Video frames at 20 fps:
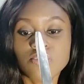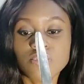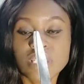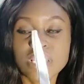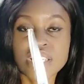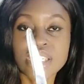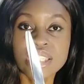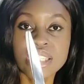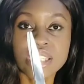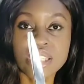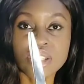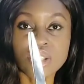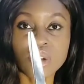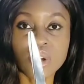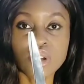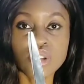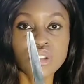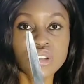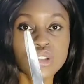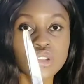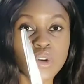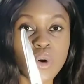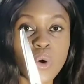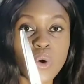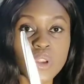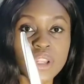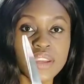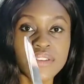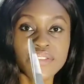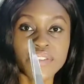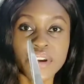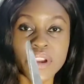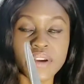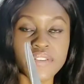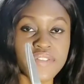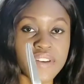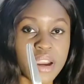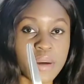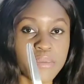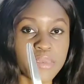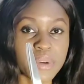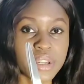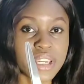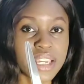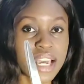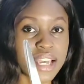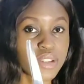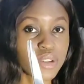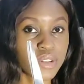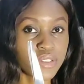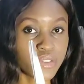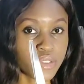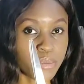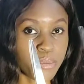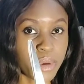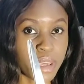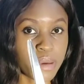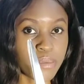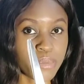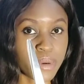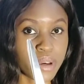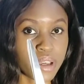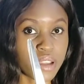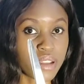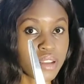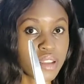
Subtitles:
these scissors only for your fabric and not for paper.